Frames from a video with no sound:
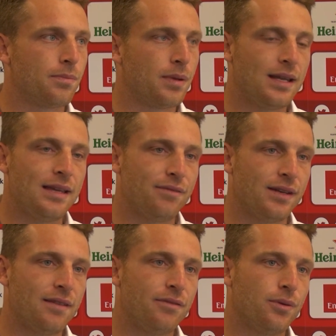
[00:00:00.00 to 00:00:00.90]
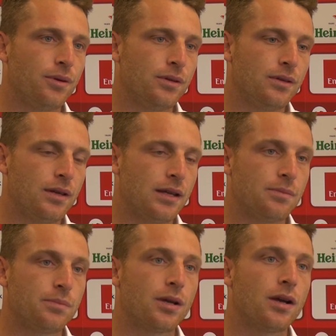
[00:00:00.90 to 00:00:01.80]
belief in everyone
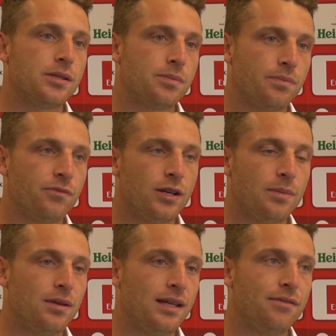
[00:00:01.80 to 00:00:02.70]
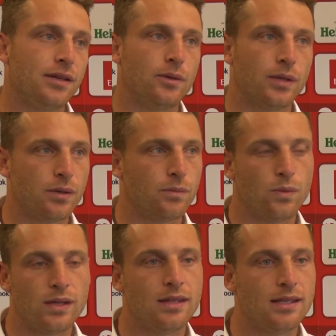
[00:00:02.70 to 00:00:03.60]
and guys really believing you can
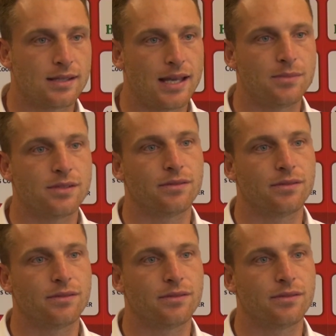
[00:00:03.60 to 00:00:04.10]
win these games,